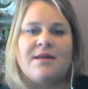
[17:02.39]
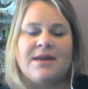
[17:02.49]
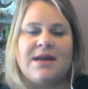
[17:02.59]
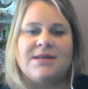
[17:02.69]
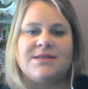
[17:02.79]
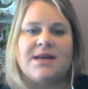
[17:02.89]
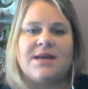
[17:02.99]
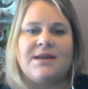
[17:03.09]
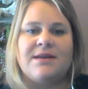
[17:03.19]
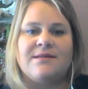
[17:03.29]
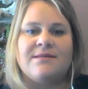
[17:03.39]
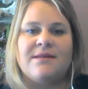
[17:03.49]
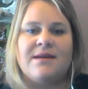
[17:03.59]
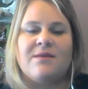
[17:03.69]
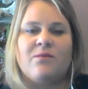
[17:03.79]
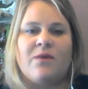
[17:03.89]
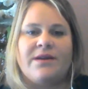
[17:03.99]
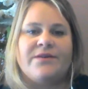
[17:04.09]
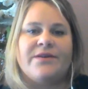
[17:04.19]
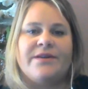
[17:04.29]
the case study and
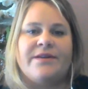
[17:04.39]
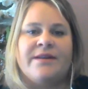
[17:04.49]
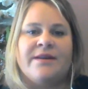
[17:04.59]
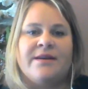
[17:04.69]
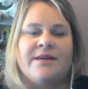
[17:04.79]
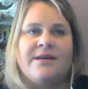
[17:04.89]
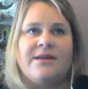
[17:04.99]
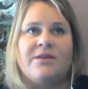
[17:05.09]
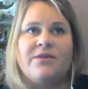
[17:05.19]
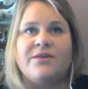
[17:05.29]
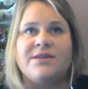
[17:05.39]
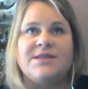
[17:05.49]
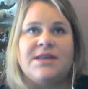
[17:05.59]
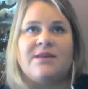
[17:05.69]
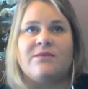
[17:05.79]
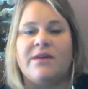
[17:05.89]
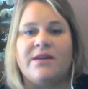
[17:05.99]
you could, you know, you could see in